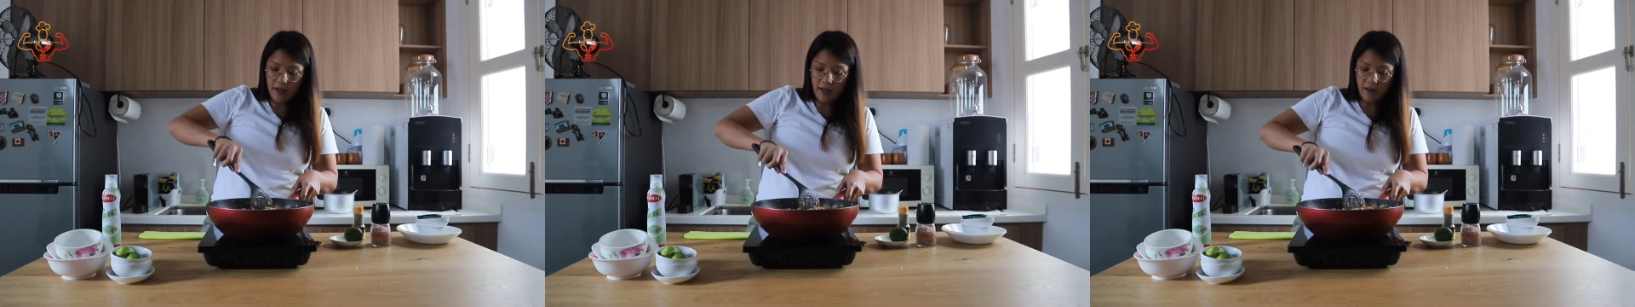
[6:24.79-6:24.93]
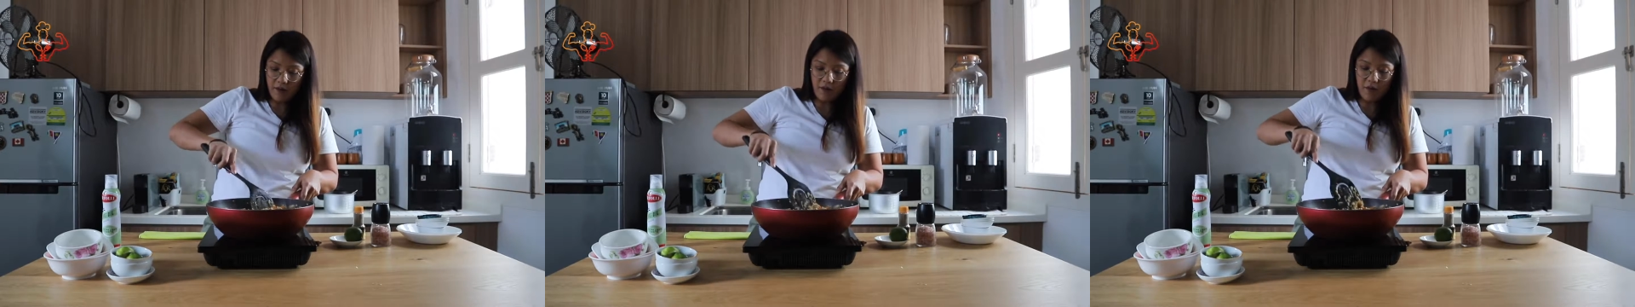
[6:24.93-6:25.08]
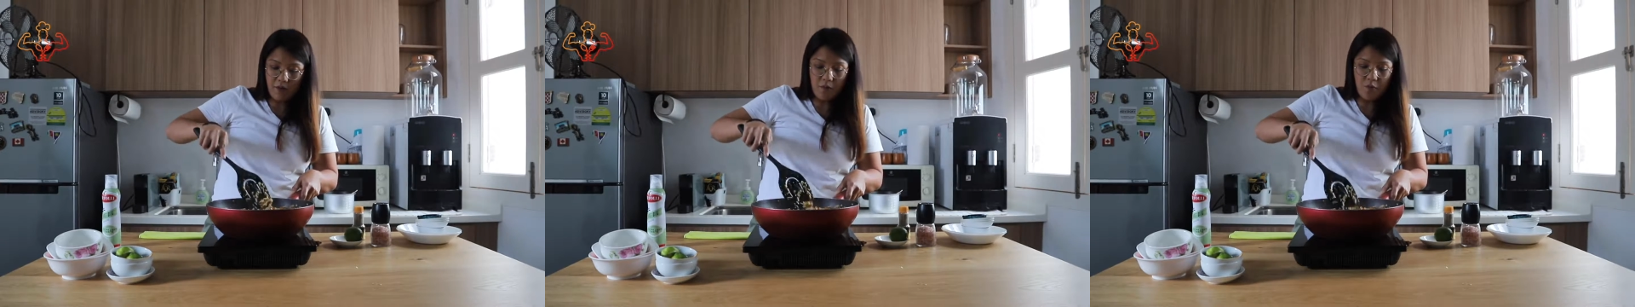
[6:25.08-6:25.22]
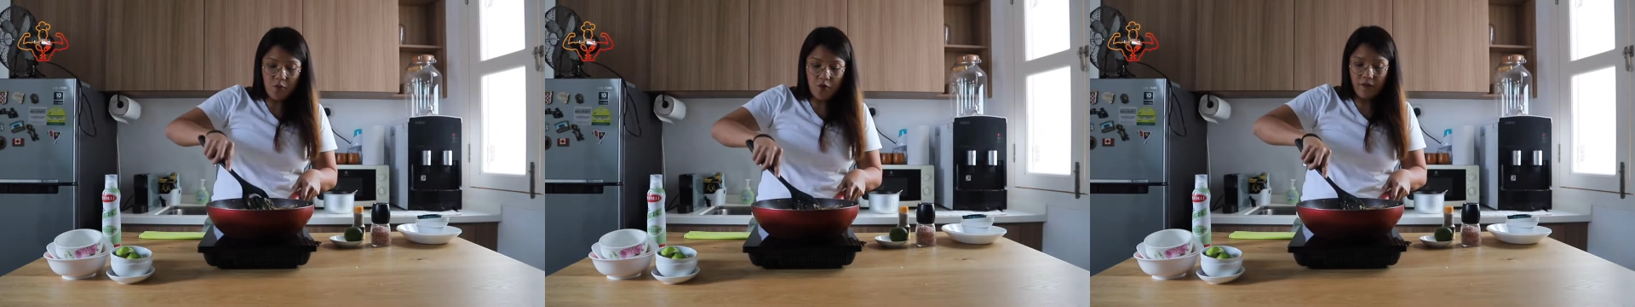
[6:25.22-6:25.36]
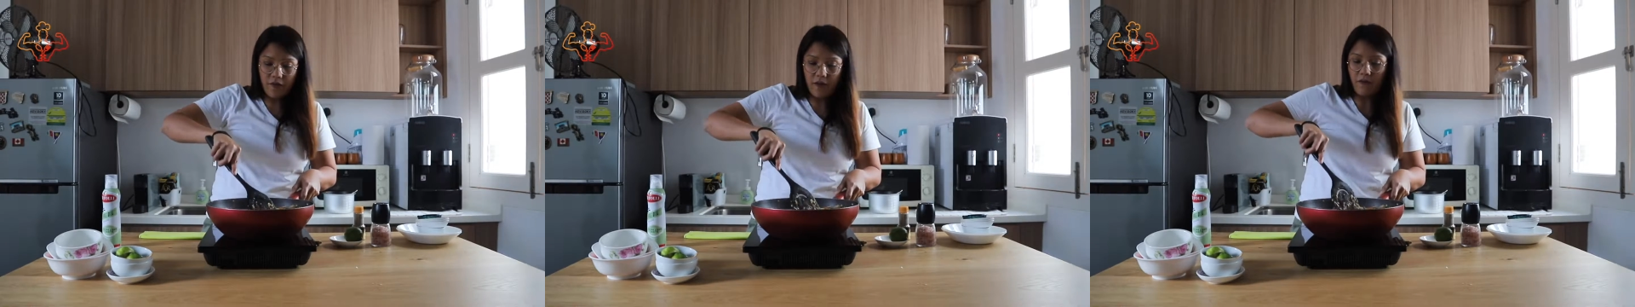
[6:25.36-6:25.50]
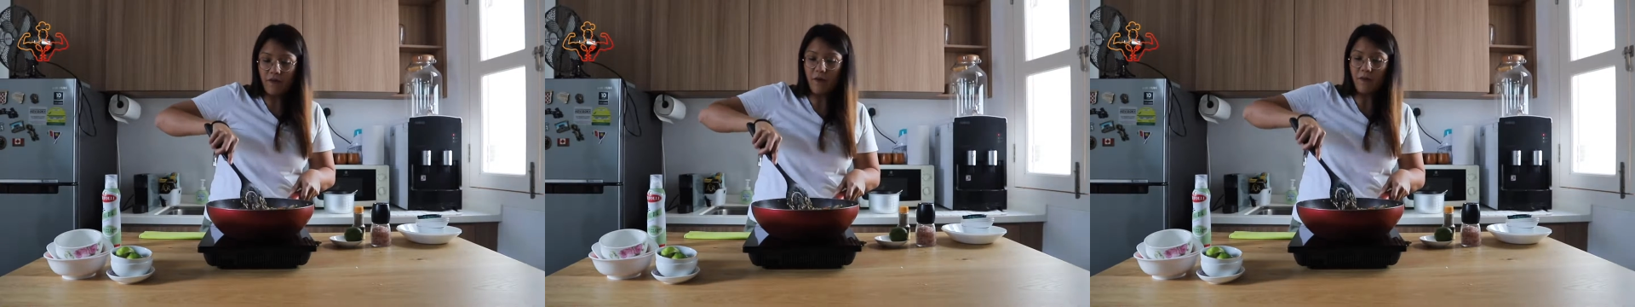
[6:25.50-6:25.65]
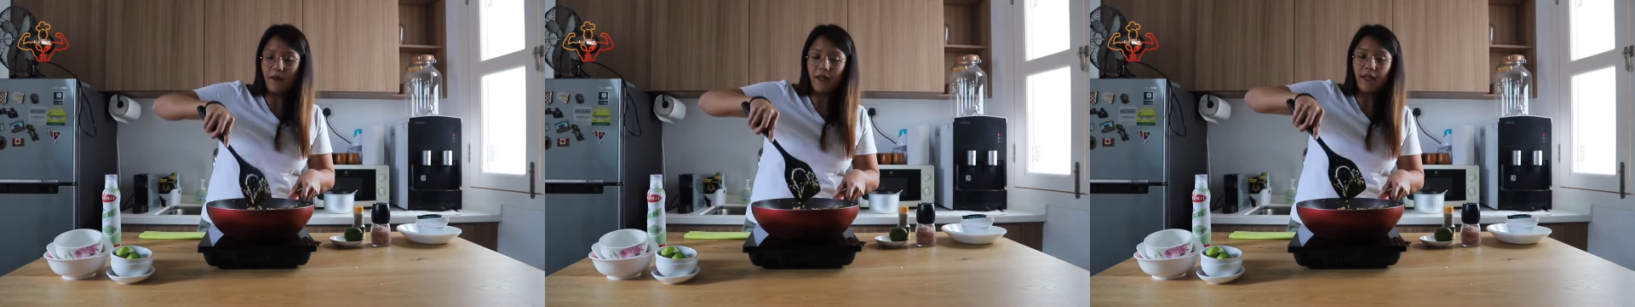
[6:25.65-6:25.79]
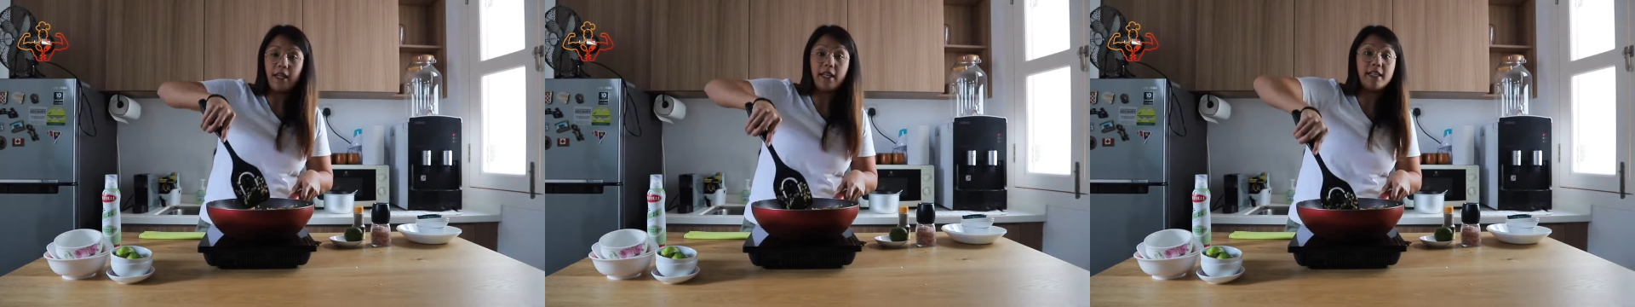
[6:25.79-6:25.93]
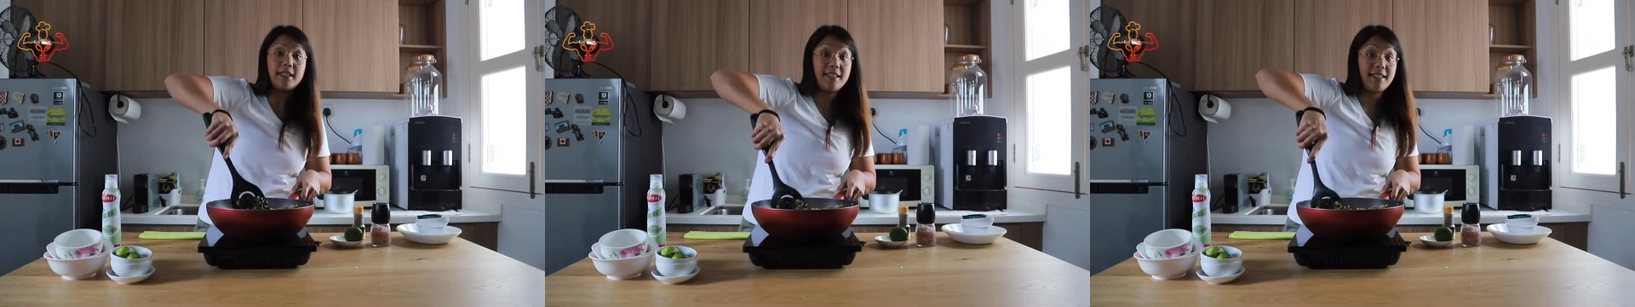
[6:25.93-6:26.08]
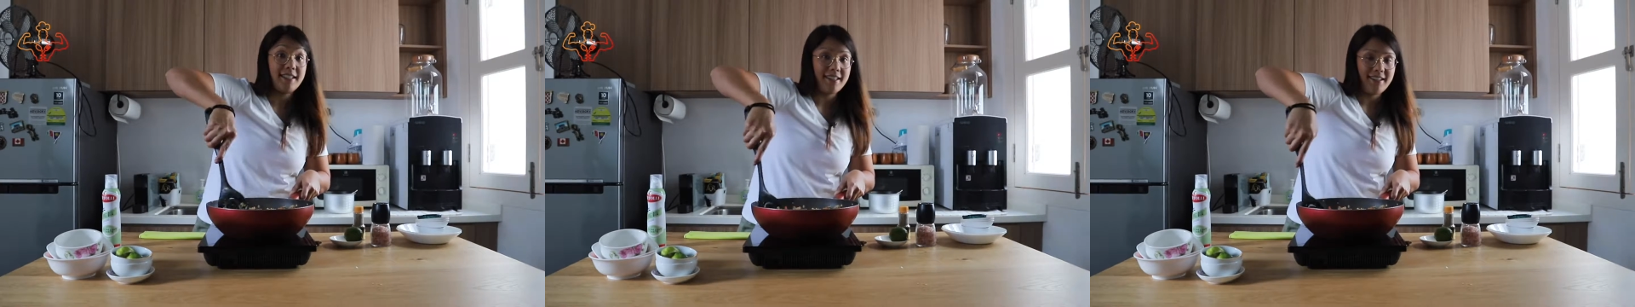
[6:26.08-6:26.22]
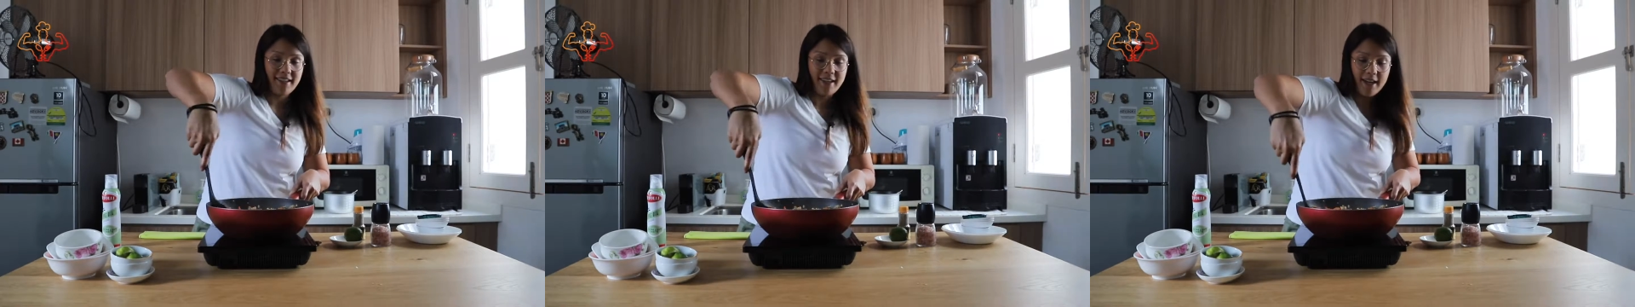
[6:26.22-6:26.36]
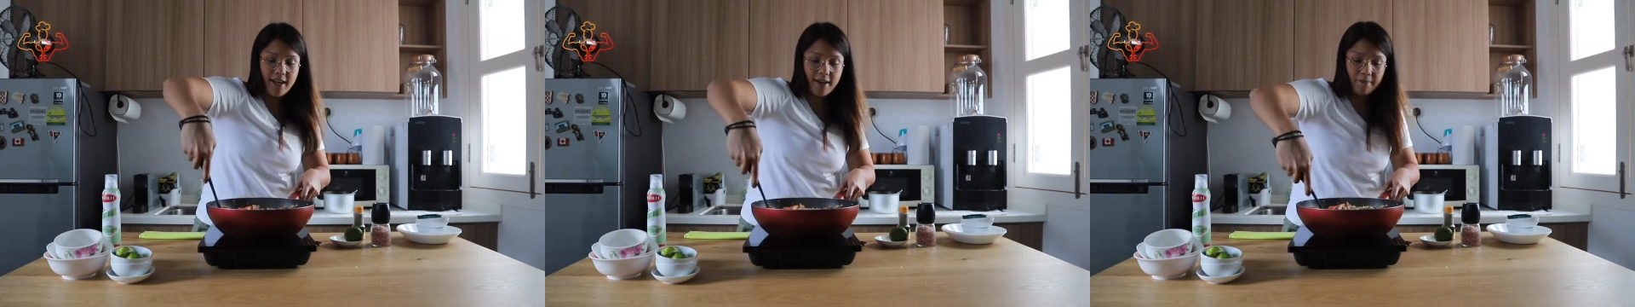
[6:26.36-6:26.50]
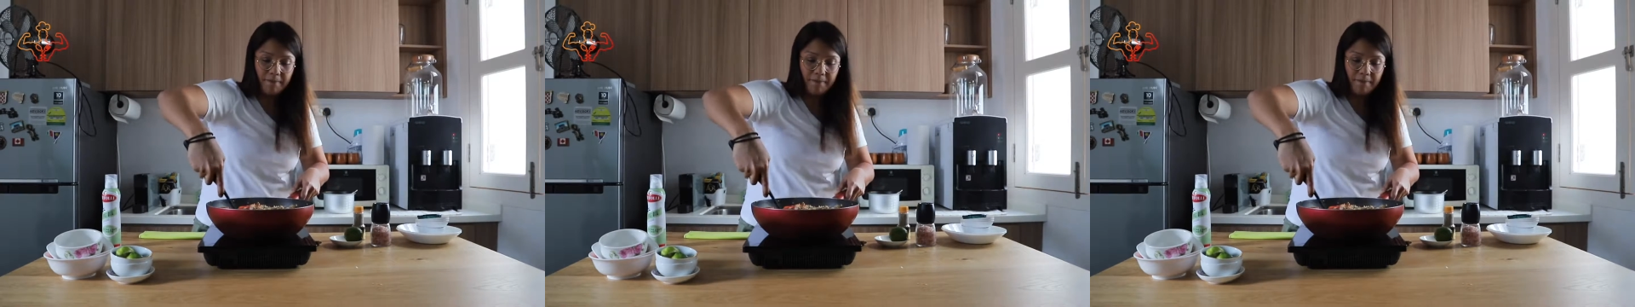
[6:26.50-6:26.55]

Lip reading: remove it from heat, alright?